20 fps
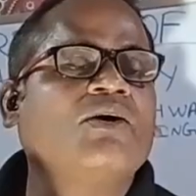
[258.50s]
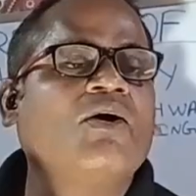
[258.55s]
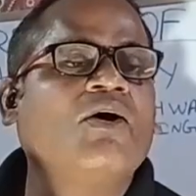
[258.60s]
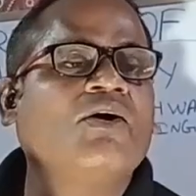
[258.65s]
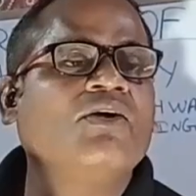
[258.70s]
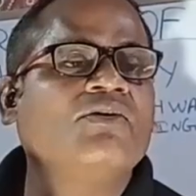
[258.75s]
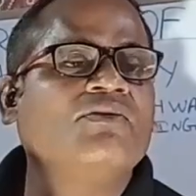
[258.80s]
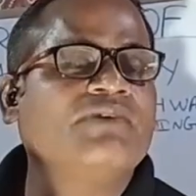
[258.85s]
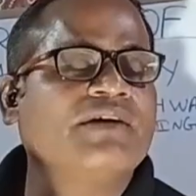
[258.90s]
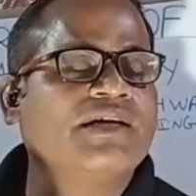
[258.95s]

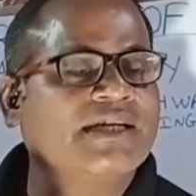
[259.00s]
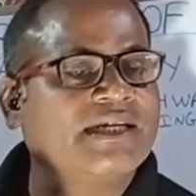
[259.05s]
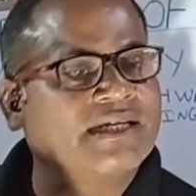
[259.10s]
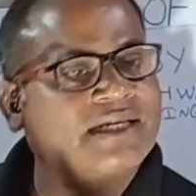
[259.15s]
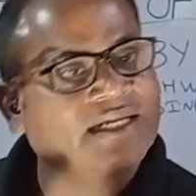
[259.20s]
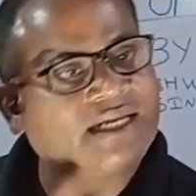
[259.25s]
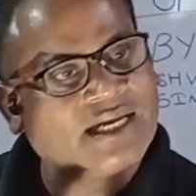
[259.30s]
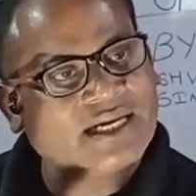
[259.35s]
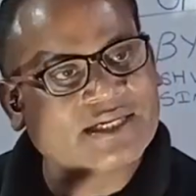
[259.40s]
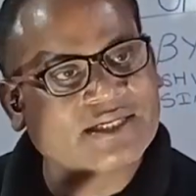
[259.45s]
all over it.
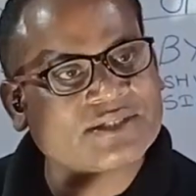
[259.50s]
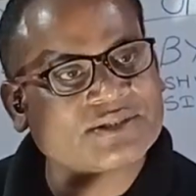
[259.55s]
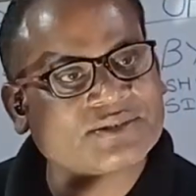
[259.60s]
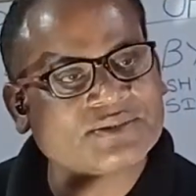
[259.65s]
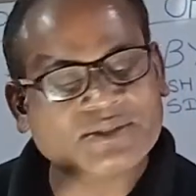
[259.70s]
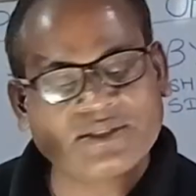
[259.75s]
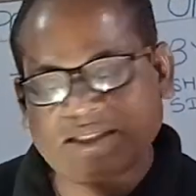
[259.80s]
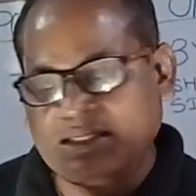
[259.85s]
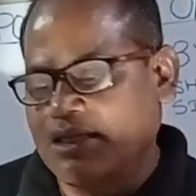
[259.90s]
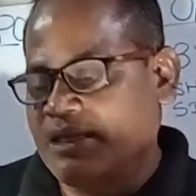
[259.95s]

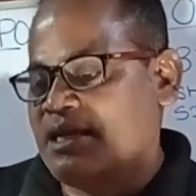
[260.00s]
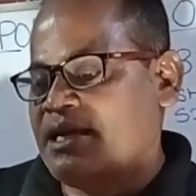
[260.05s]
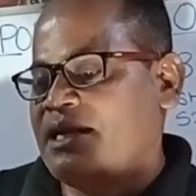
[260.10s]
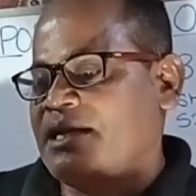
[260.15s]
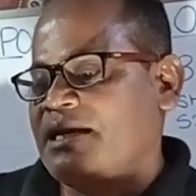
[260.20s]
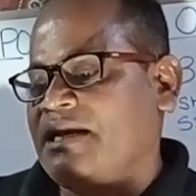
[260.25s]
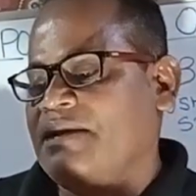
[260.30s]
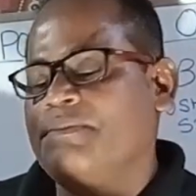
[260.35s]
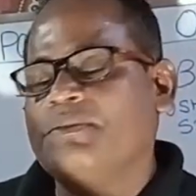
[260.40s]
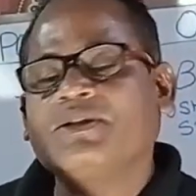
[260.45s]
Understood?
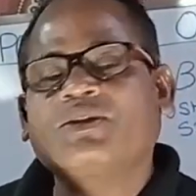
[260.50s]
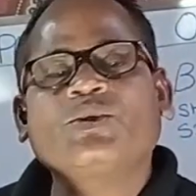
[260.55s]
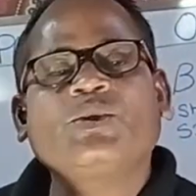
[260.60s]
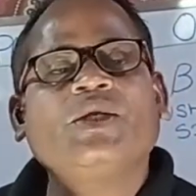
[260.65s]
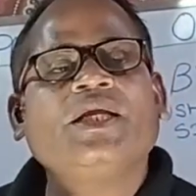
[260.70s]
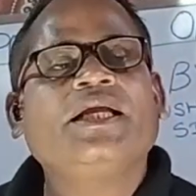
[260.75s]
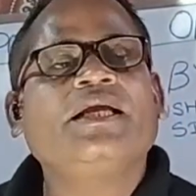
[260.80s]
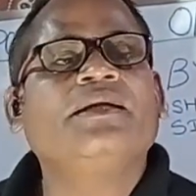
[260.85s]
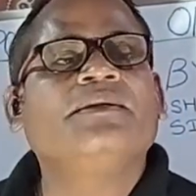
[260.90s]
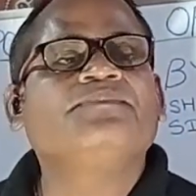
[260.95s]
Number
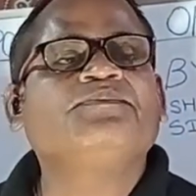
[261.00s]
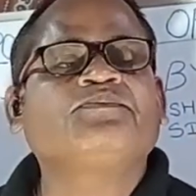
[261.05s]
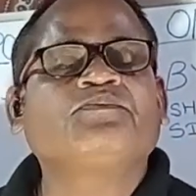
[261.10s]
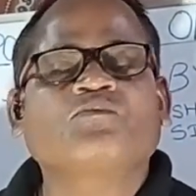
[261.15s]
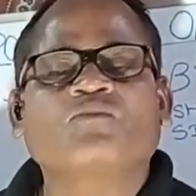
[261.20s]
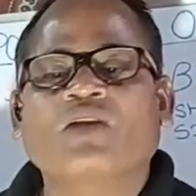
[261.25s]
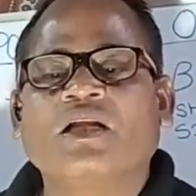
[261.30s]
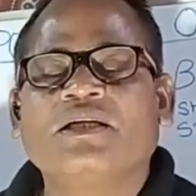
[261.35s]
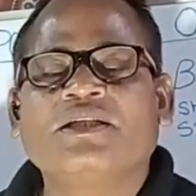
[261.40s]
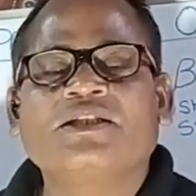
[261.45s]
three,
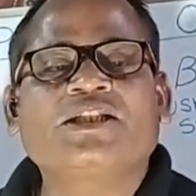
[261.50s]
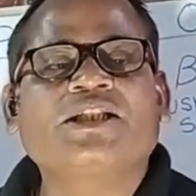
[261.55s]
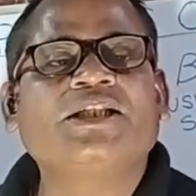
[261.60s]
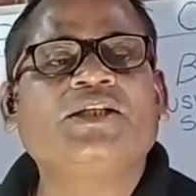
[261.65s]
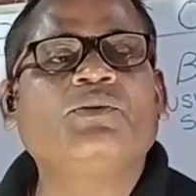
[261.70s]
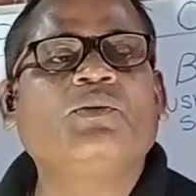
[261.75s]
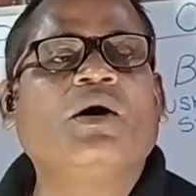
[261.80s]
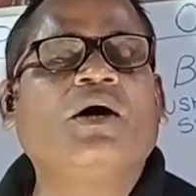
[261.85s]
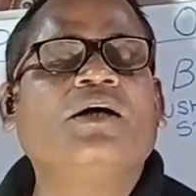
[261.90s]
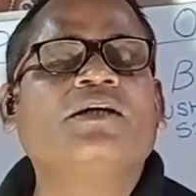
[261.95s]

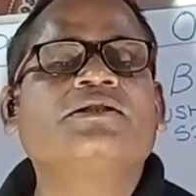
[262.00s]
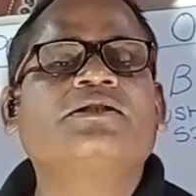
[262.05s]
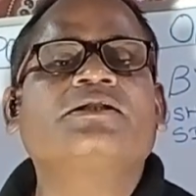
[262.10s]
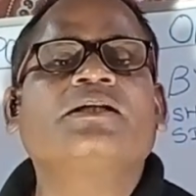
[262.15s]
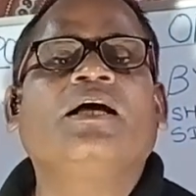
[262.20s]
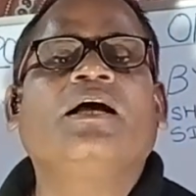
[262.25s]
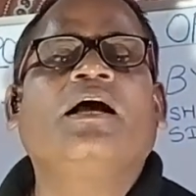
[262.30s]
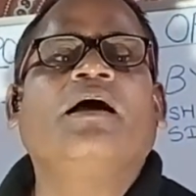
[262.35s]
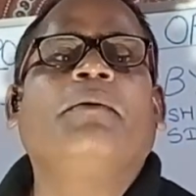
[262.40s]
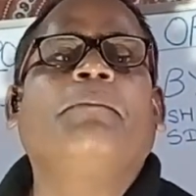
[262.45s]
she was
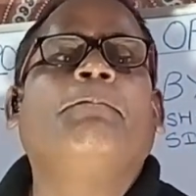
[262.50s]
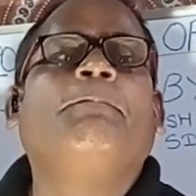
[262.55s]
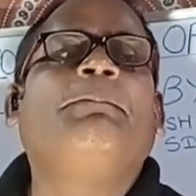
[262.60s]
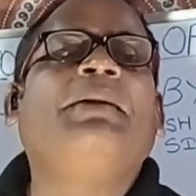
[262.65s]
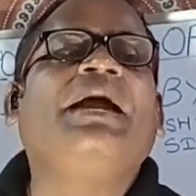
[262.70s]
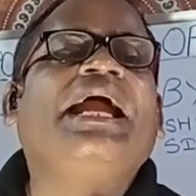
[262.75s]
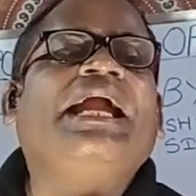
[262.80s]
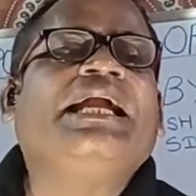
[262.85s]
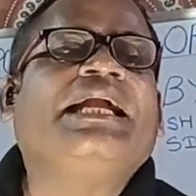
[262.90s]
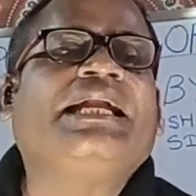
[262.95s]

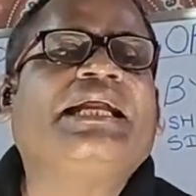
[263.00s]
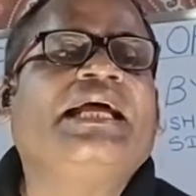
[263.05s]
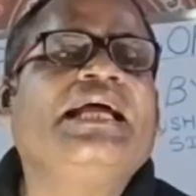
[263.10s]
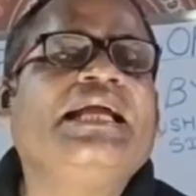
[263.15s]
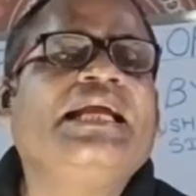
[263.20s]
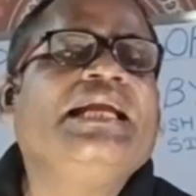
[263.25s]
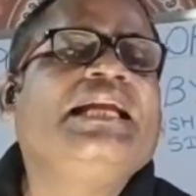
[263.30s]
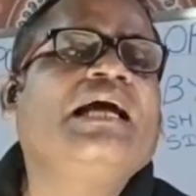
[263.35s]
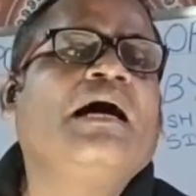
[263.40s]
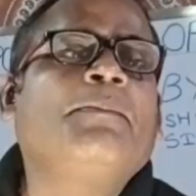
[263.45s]
bent
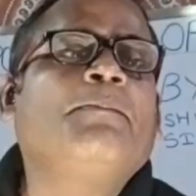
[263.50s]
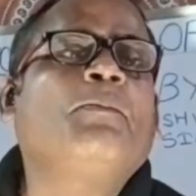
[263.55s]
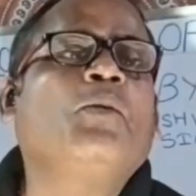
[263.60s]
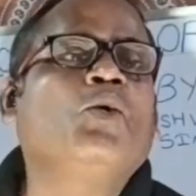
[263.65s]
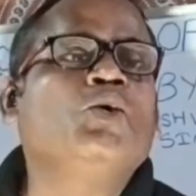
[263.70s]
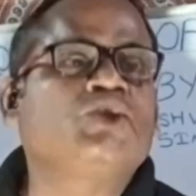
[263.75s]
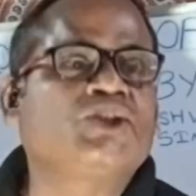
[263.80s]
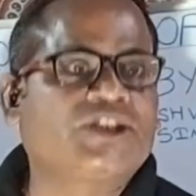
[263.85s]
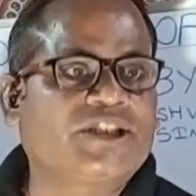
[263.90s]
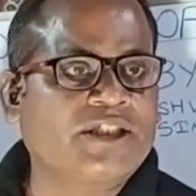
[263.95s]
in her
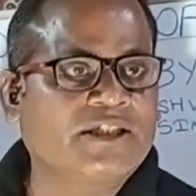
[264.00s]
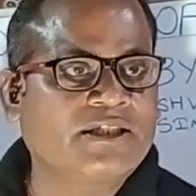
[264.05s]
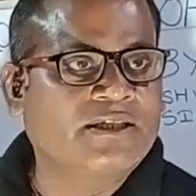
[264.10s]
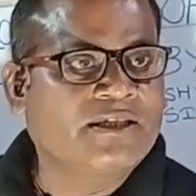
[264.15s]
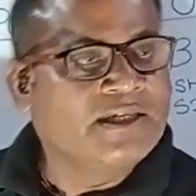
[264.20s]
posture.